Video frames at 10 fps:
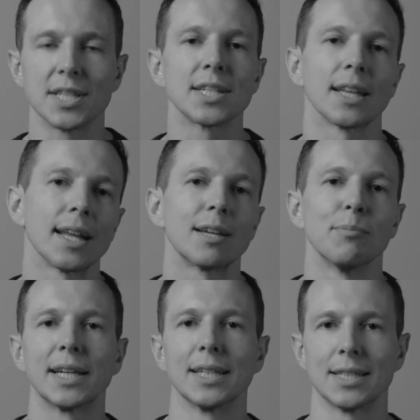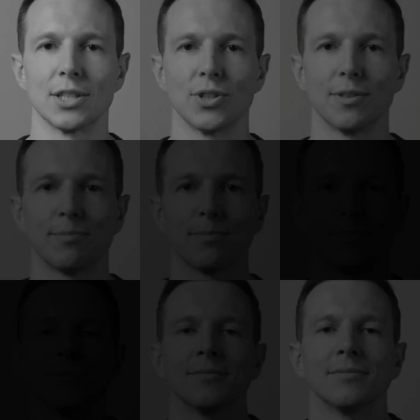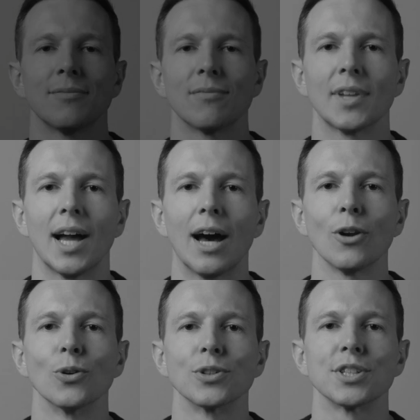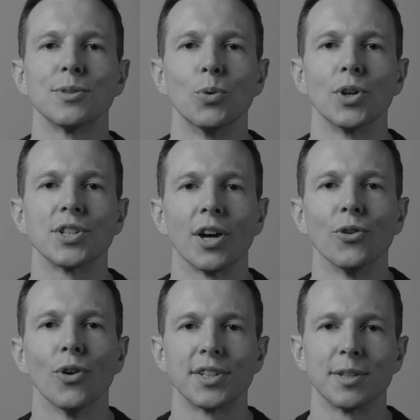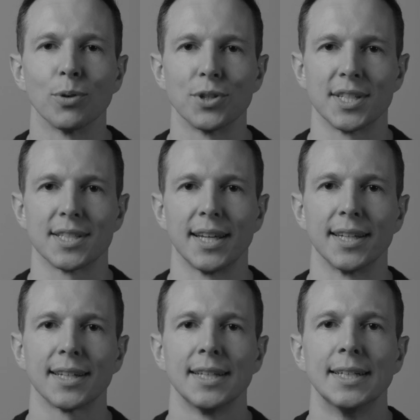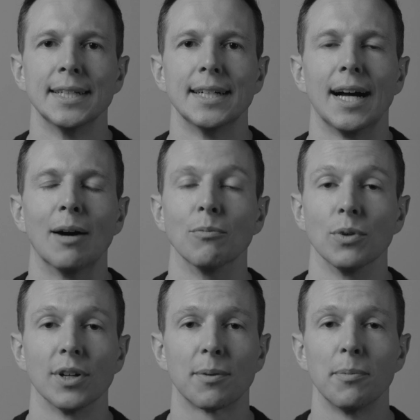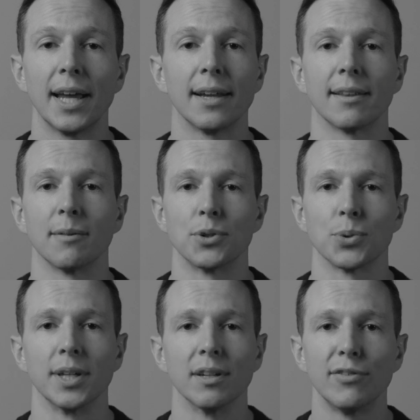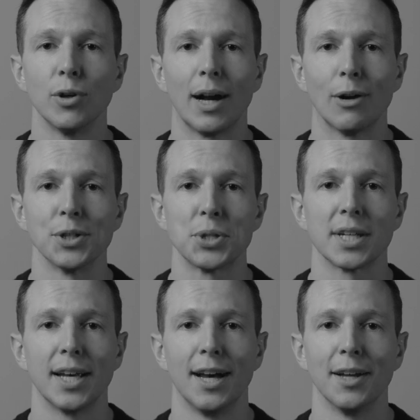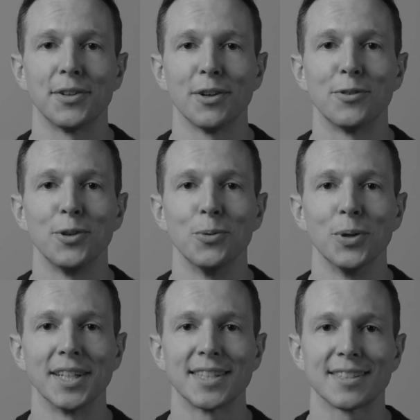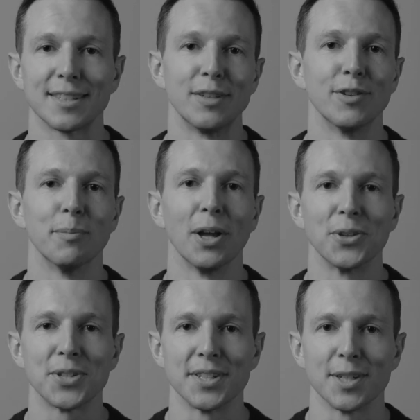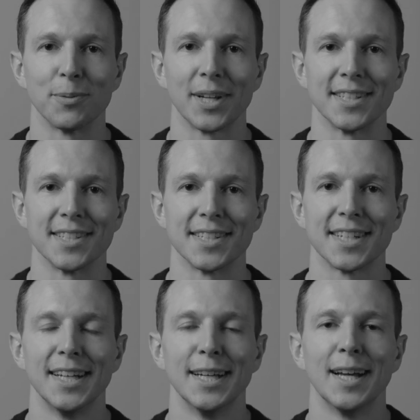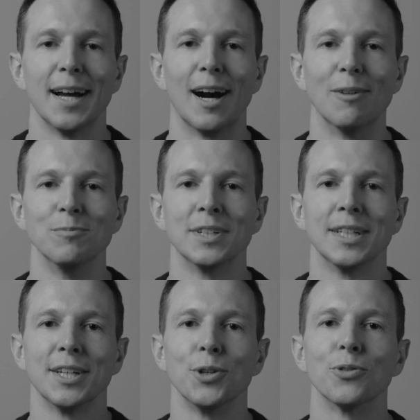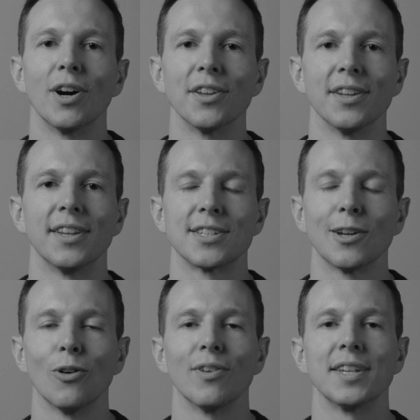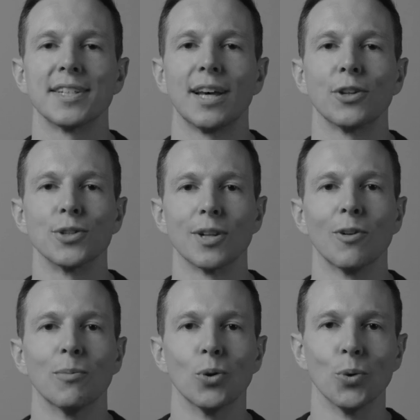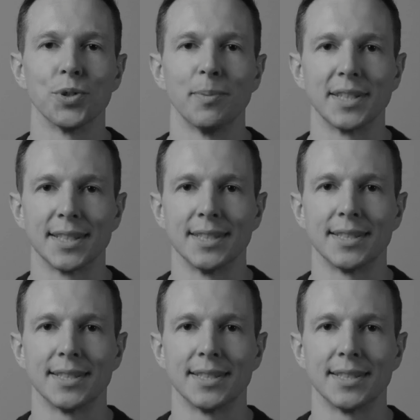so that they can make a decision. How long does the mortgage underwriting process take? Well, it can be anything between a few hours and a few weeks to even months in some cases. You'll find that there's a lot of lenders now that use a lot more automated